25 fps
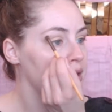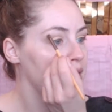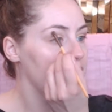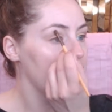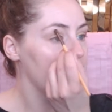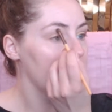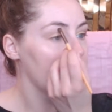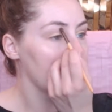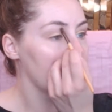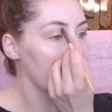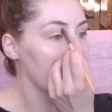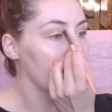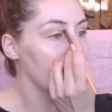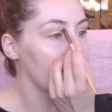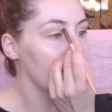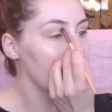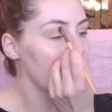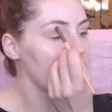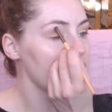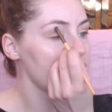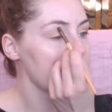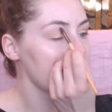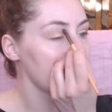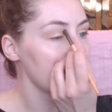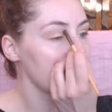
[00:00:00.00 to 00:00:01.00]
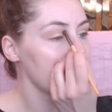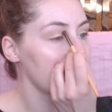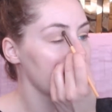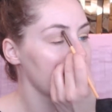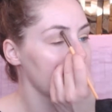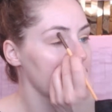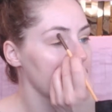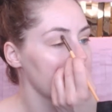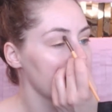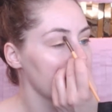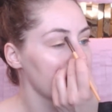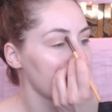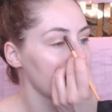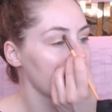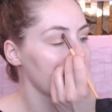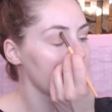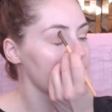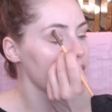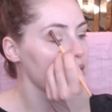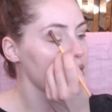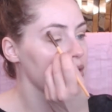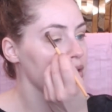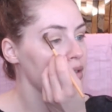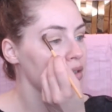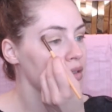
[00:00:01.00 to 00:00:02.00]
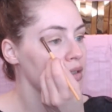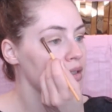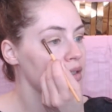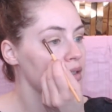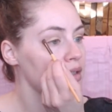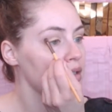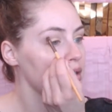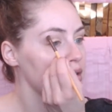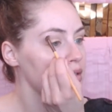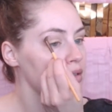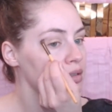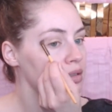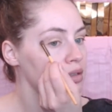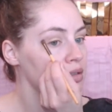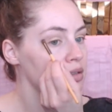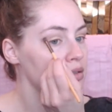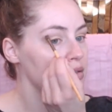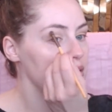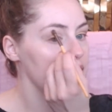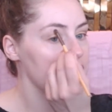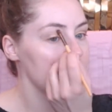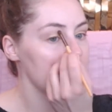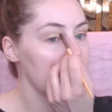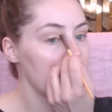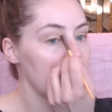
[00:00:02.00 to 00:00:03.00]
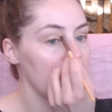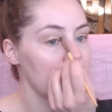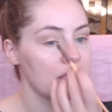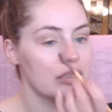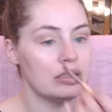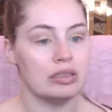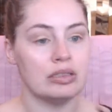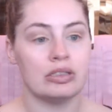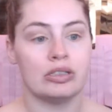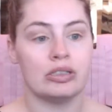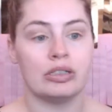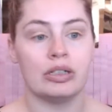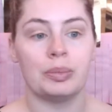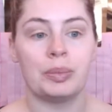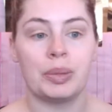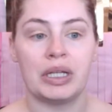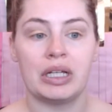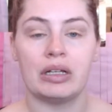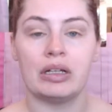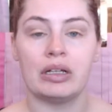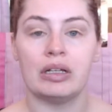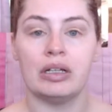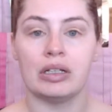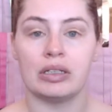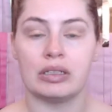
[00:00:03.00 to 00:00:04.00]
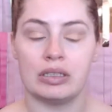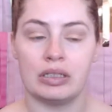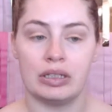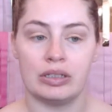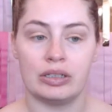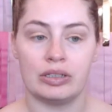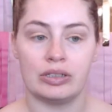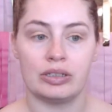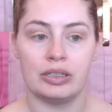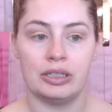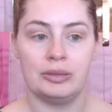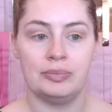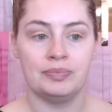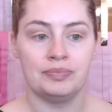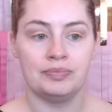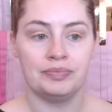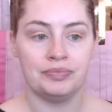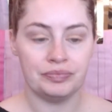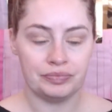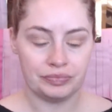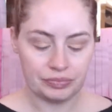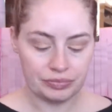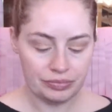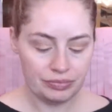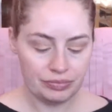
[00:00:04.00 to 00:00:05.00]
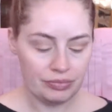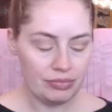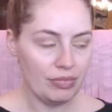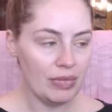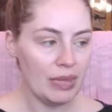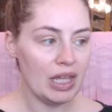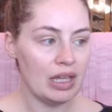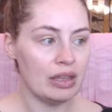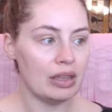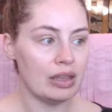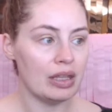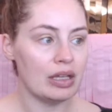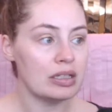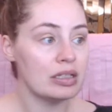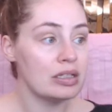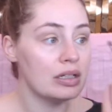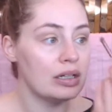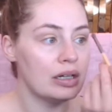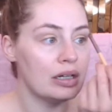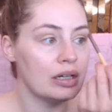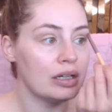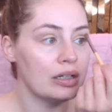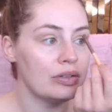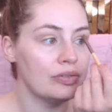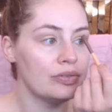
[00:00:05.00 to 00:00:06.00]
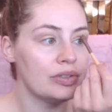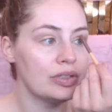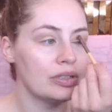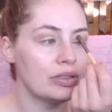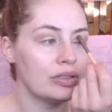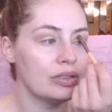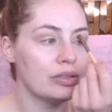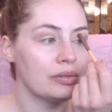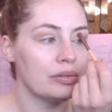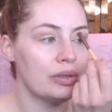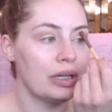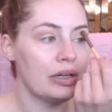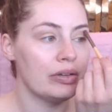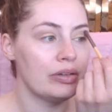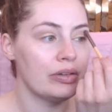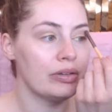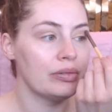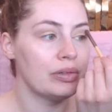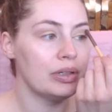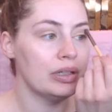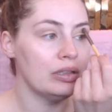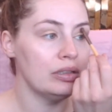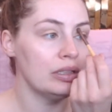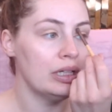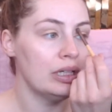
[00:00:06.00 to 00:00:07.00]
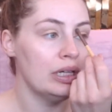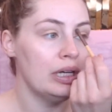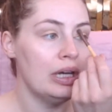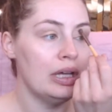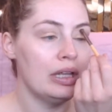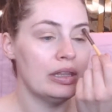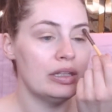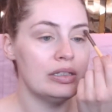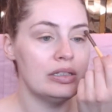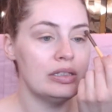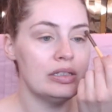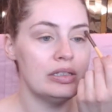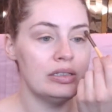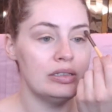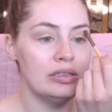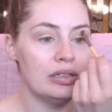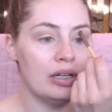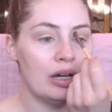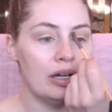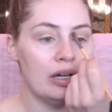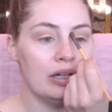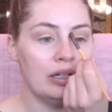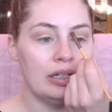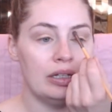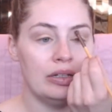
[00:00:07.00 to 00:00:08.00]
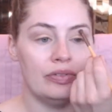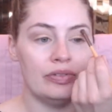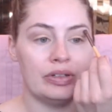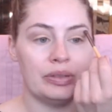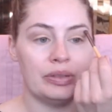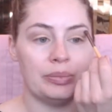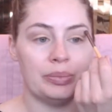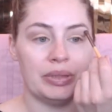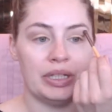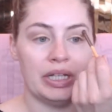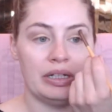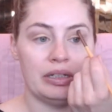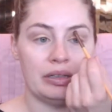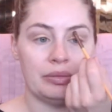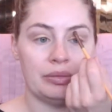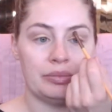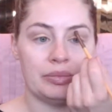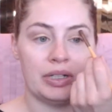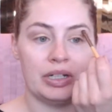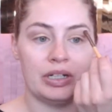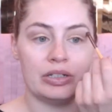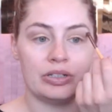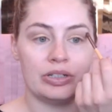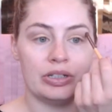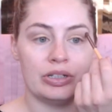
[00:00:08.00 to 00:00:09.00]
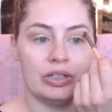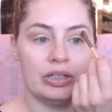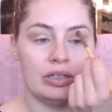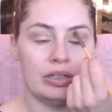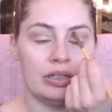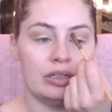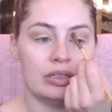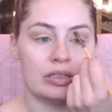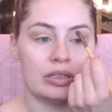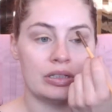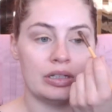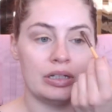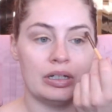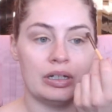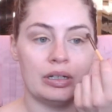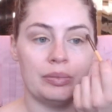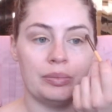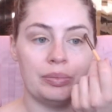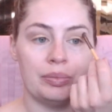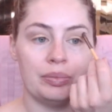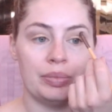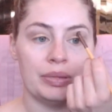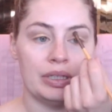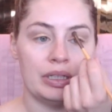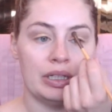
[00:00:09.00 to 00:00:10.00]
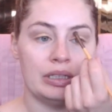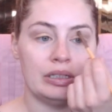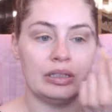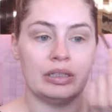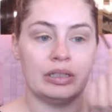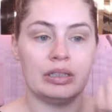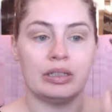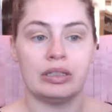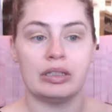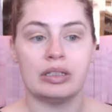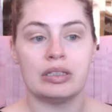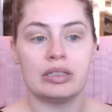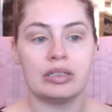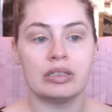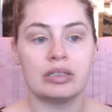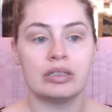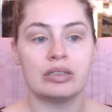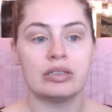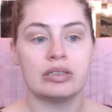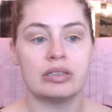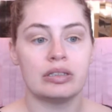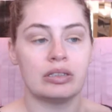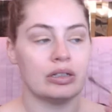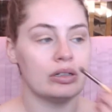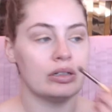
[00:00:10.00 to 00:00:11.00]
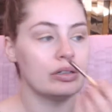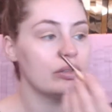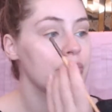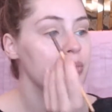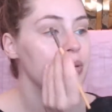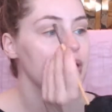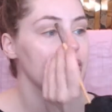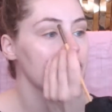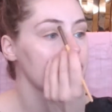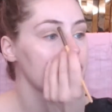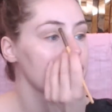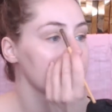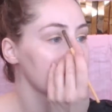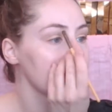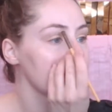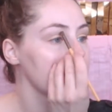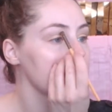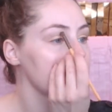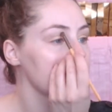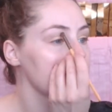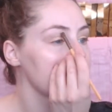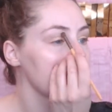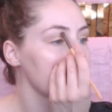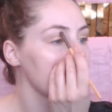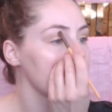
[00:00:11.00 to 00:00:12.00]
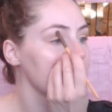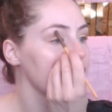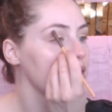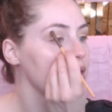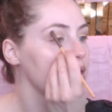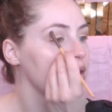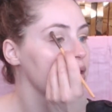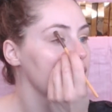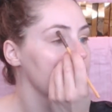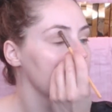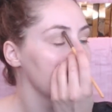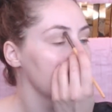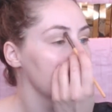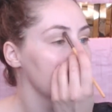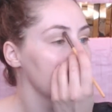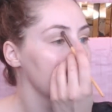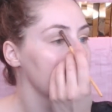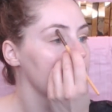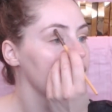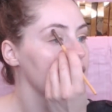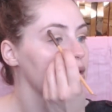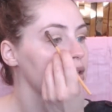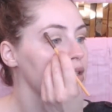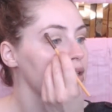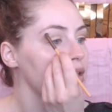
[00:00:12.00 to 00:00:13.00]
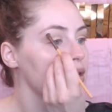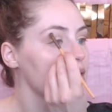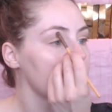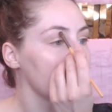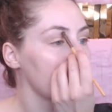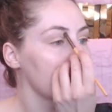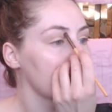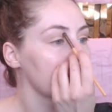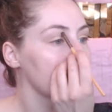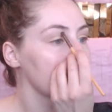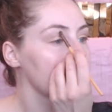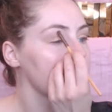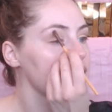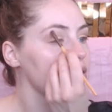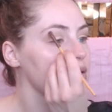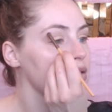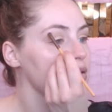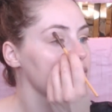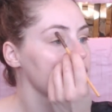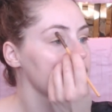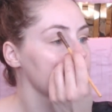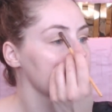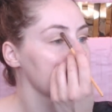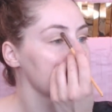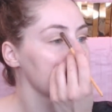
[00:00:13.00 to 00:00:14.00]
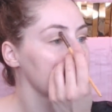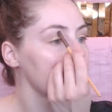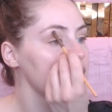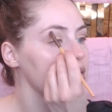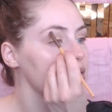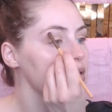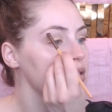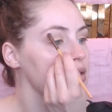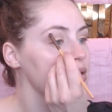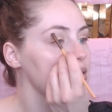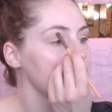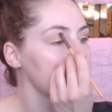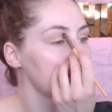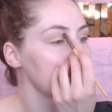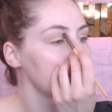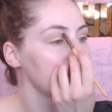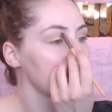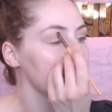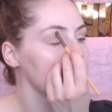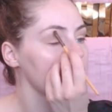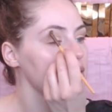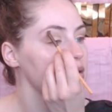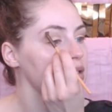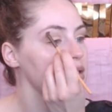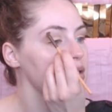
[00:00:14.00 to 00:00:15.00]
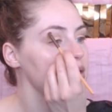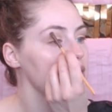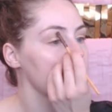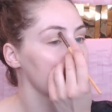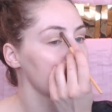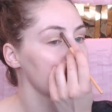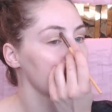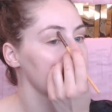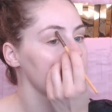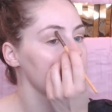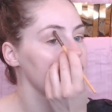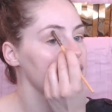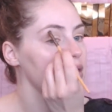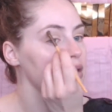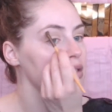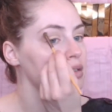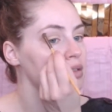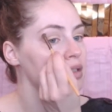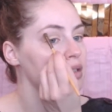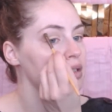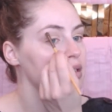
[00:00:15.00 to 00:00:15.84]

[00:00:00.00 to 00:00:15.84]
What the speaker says: conversion of the dollar, duties, taxes, shipping, etc. That's kind of just the way of the world. This is not even a blending brush, and it's like blending this so beautifully. Like, I can't get over it. I need every color, and